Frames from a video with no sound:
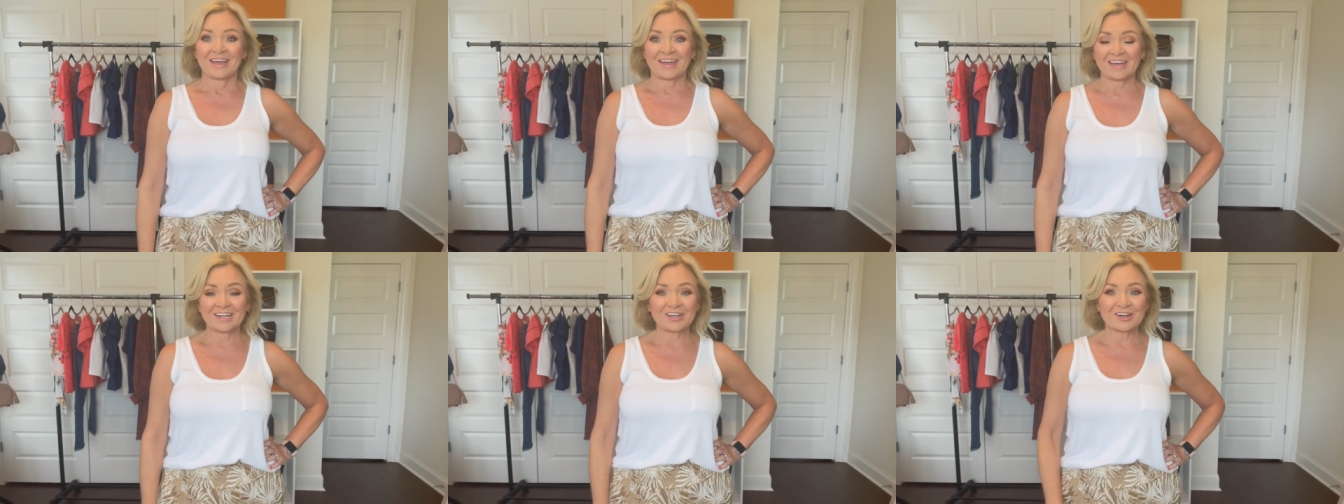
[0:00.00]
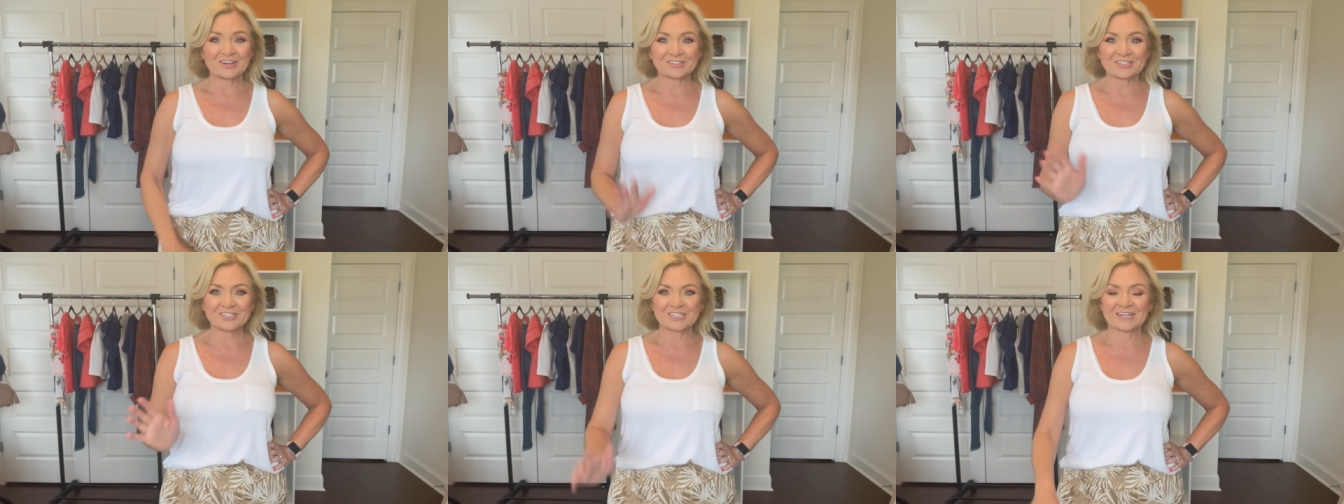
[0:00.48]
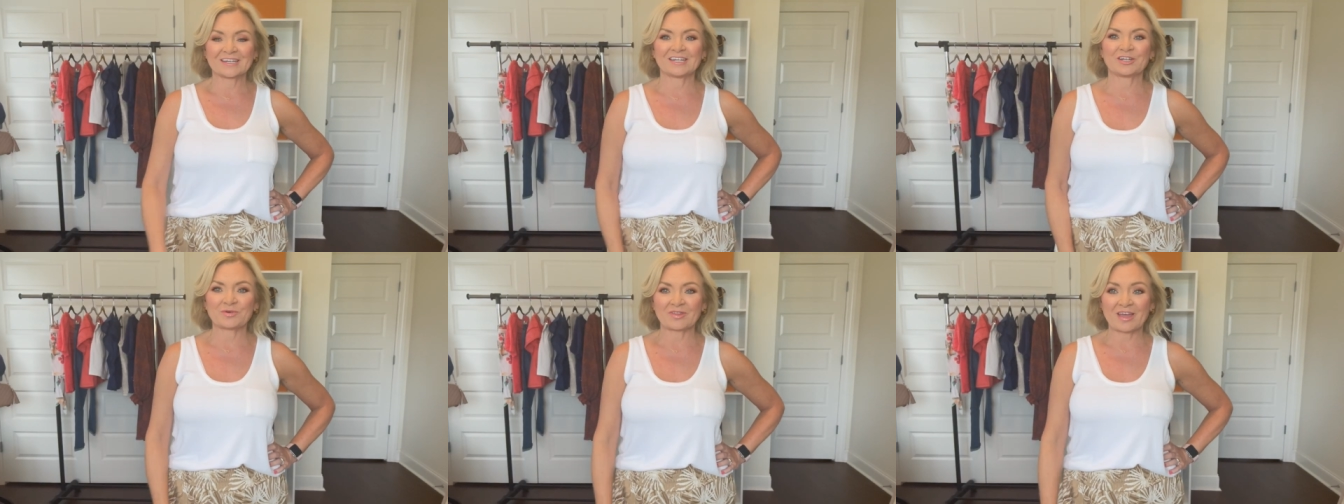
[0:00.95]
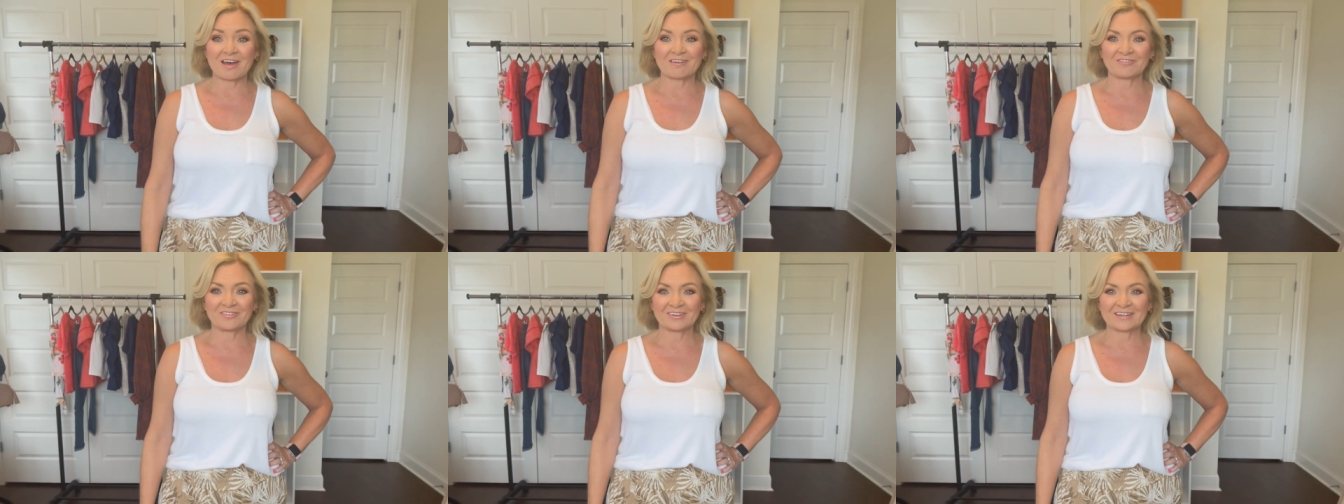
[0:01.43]
Hey y'all, just checking in with
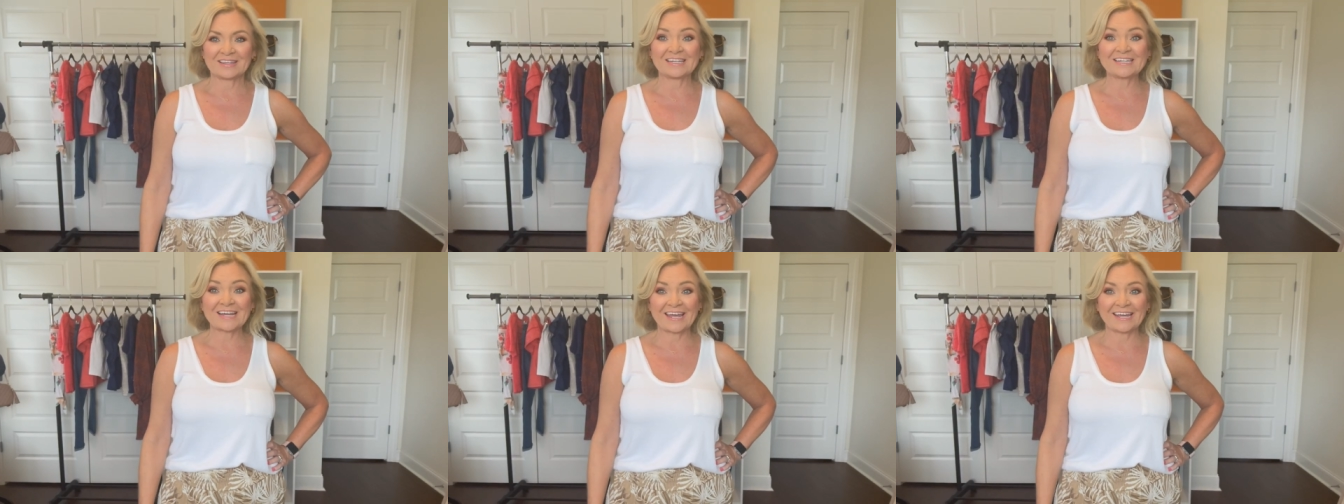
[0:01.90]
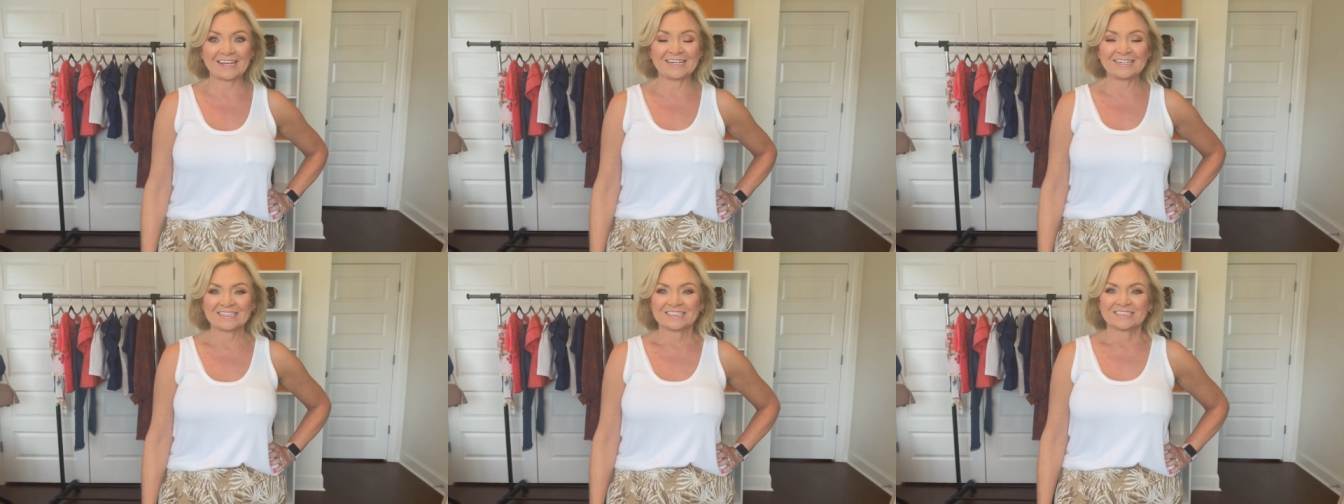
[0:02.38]
outfit of the day.